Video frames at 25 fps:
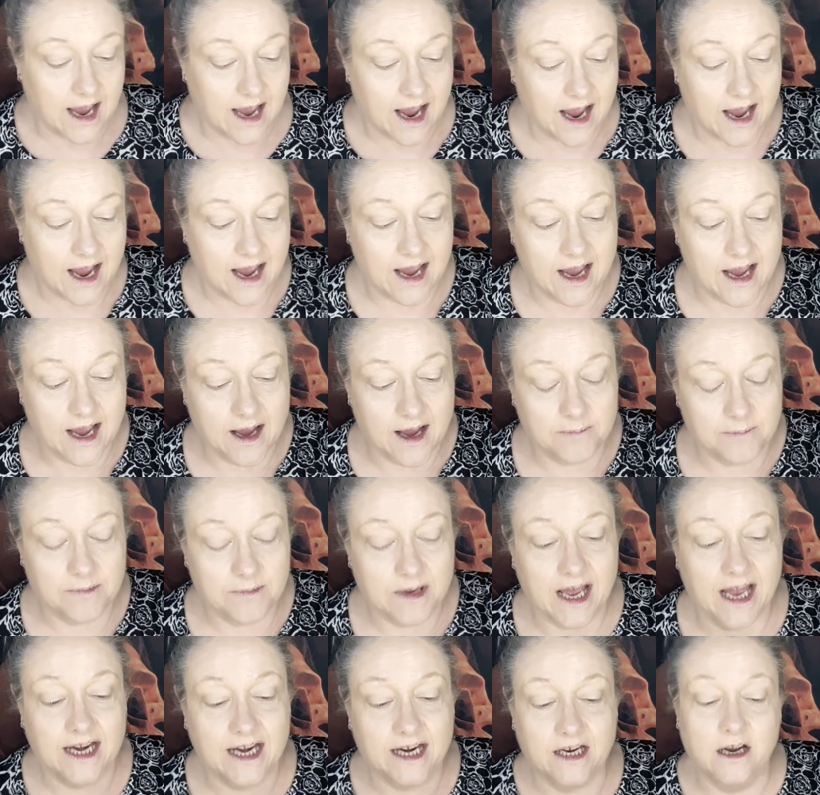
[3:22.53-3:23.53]

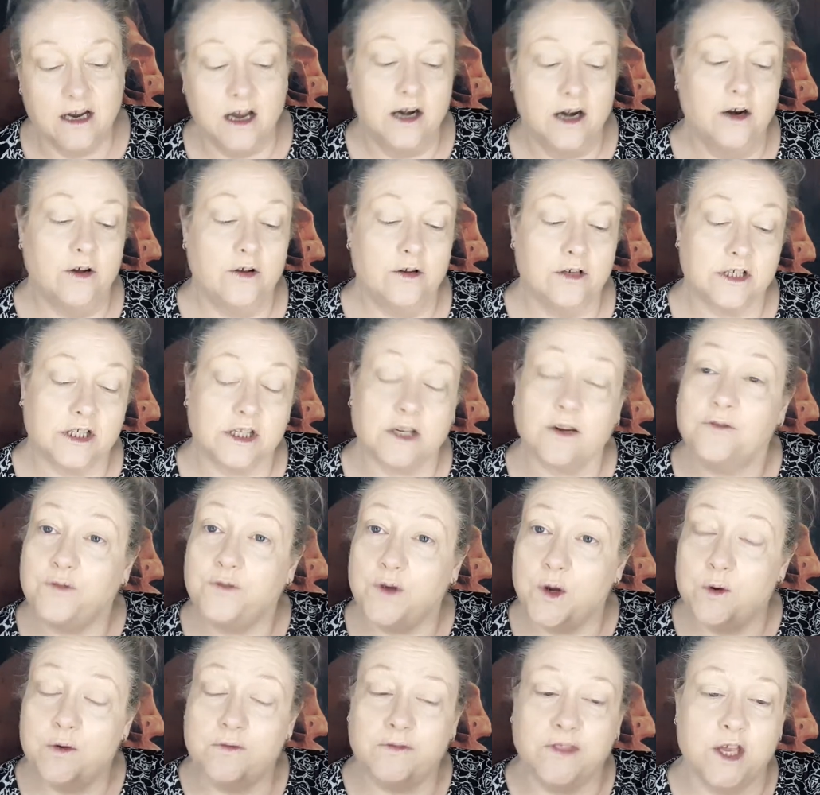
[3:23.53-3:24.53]
And a
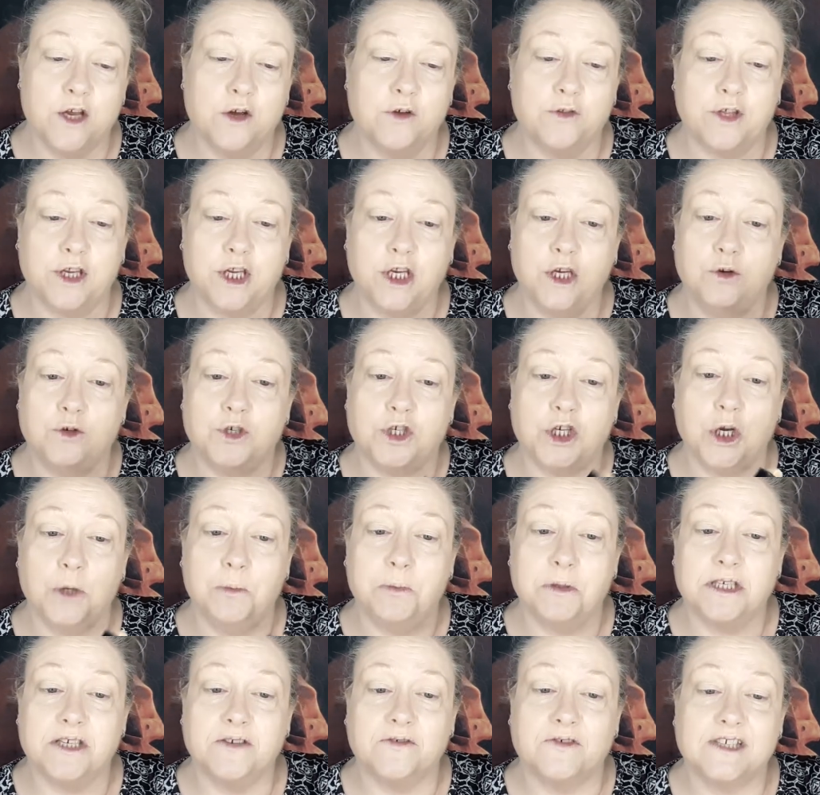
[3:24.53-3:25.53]
few of the other
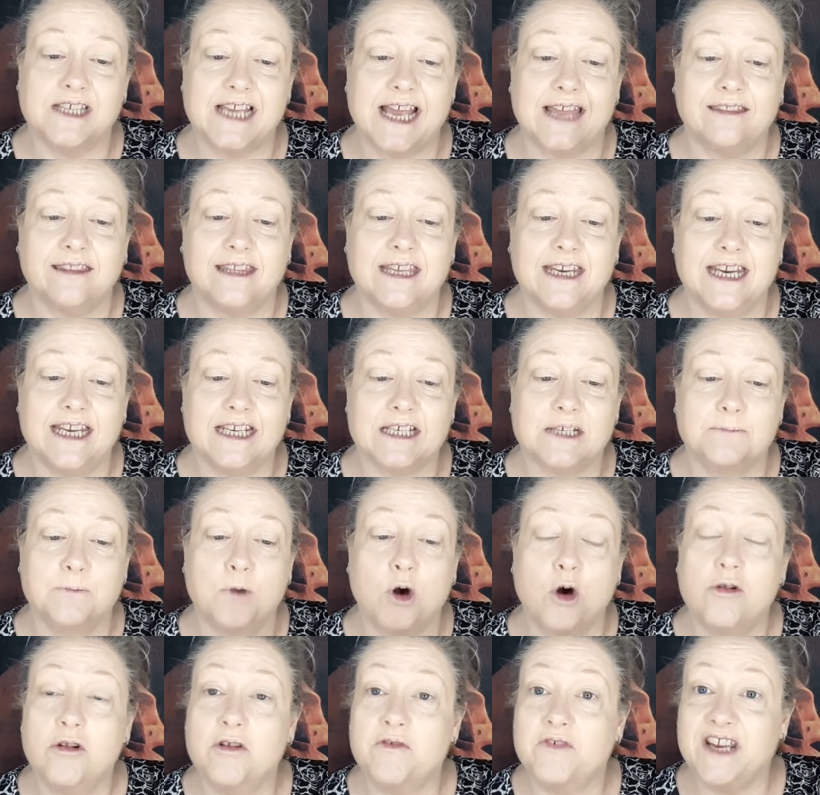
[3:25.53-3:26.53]
YouTubers have said that it's
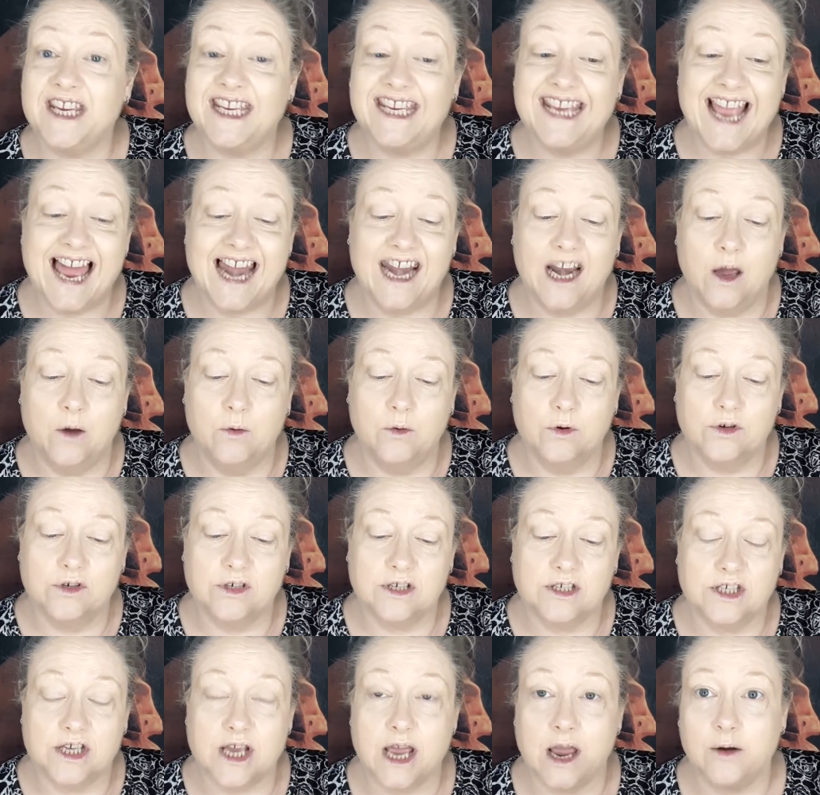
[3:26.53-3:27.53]
more of a yellow
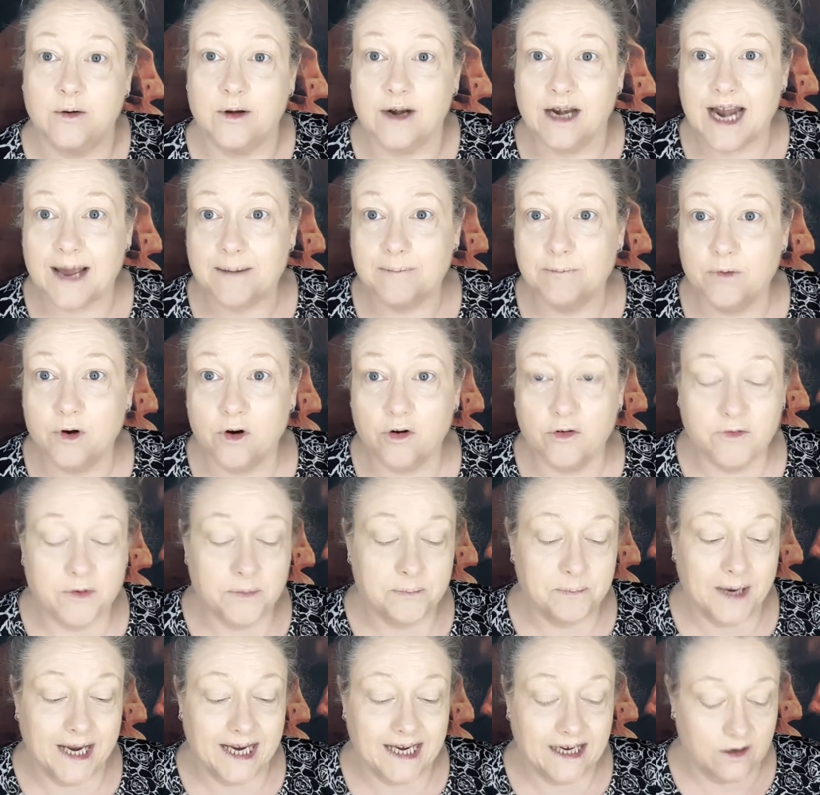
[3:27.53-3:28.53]
undertone and I'm more of
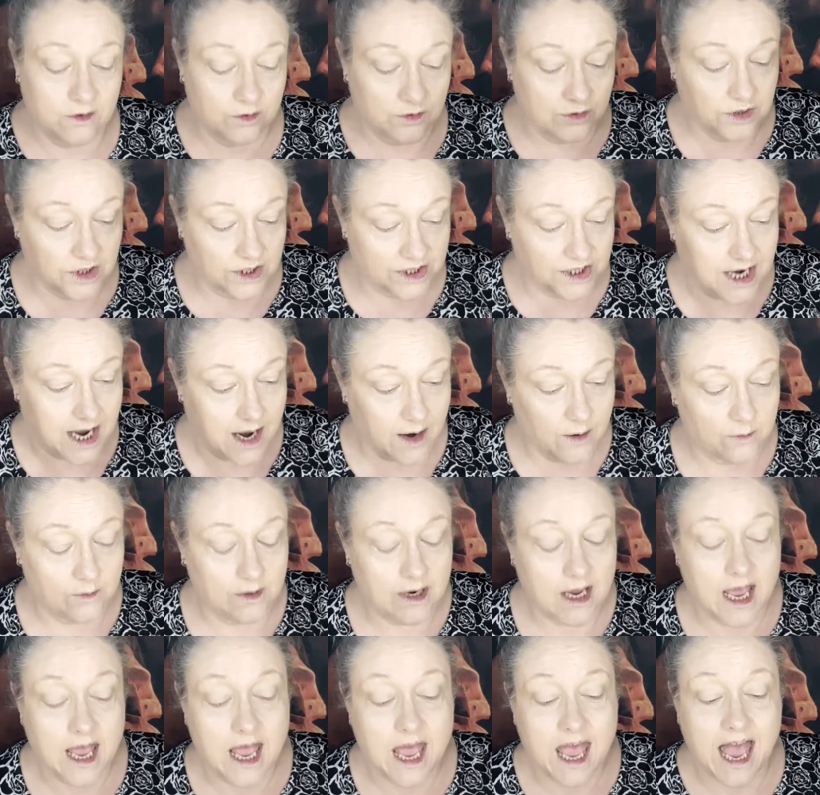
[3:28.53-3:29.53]
a pink
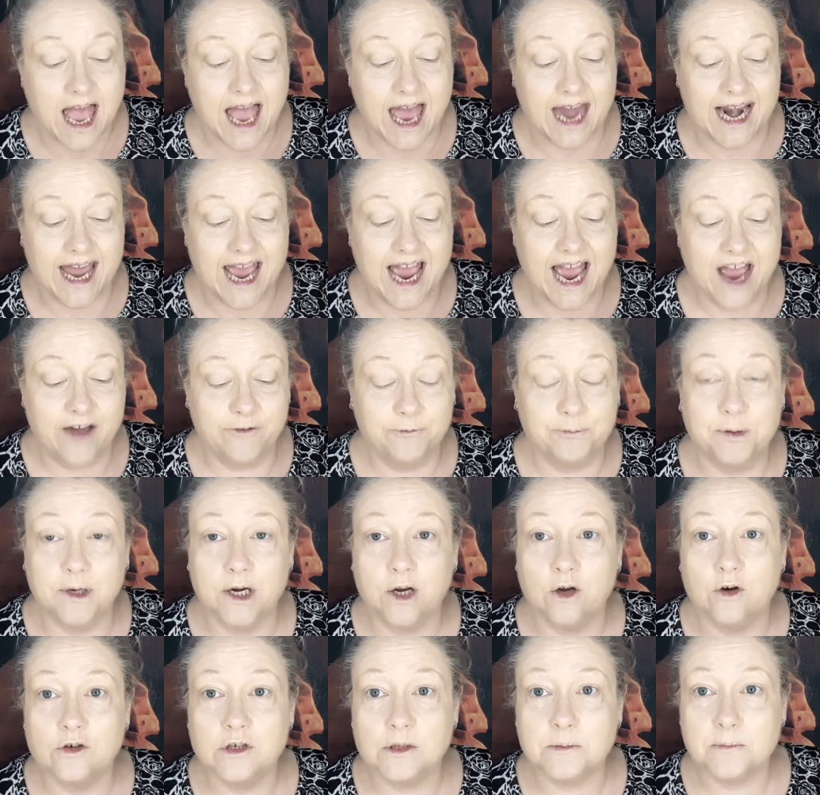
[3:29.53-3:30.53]
undertone. And I have put
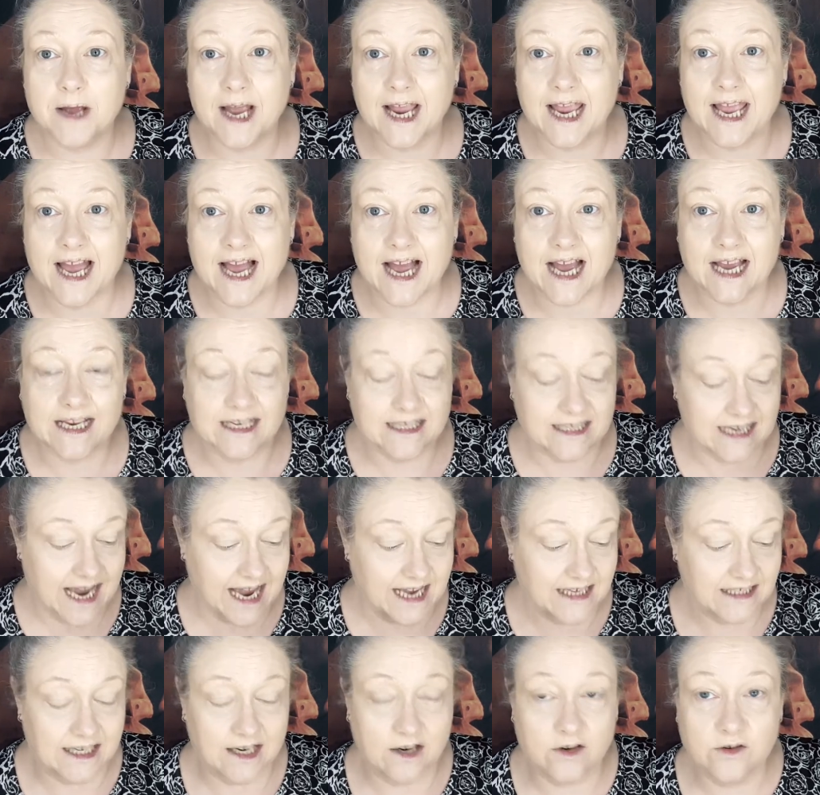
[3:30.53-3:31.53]
it under my eyes
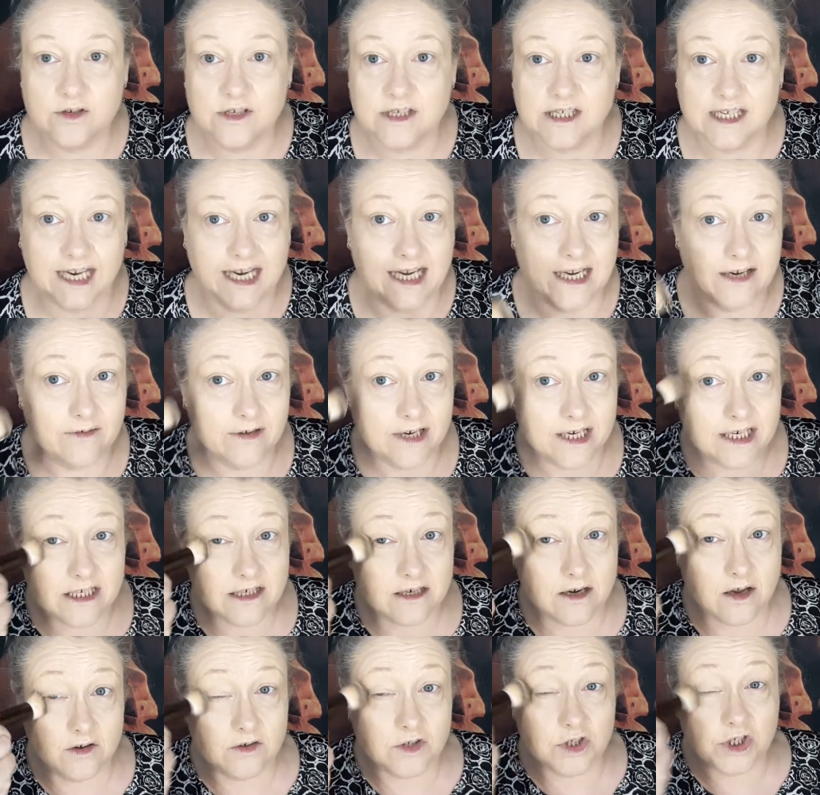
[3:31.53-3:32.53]
as a concealer, and it's
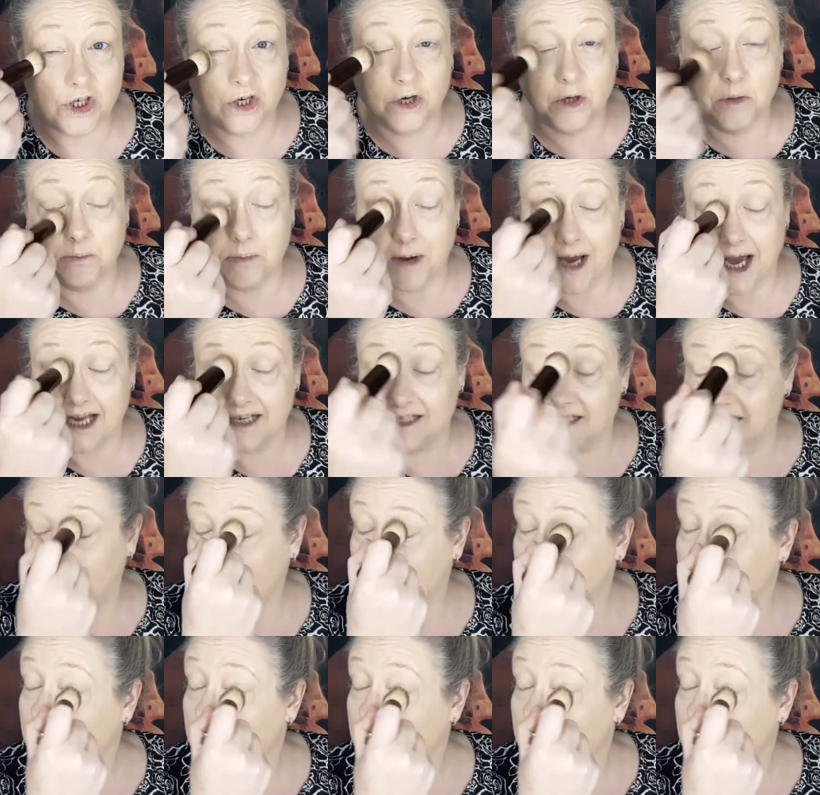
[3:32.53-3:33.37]
not too bad.